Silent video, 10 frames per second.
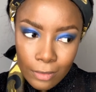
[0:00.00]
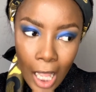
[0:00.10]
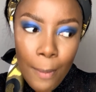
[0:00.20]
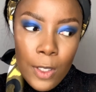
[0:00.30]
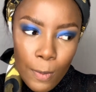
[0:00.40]

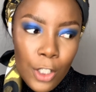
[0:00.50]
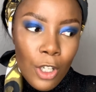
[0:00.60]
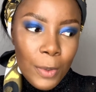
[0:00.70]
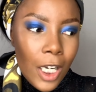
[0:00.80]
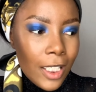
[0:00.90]
I'm a smart
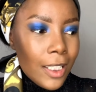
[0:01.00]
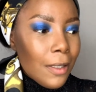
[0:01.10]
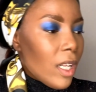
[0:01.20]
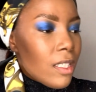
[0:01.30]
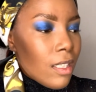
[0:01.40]
shopaholic.
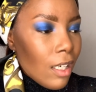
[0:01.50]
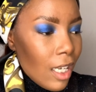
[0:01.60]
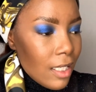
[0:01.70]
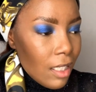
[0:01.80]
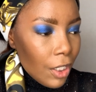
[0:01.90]
What's the
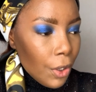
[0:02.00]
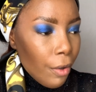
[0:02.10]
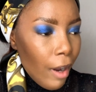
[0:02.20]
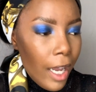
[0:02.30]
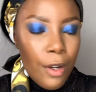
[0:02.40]
last thing you
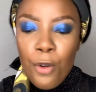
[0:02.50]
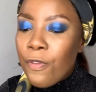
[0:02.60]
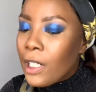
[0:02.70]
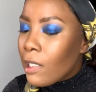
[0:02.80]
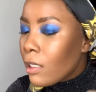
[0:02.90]
cried
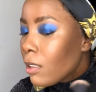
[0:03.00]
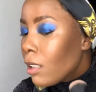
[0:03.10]
over?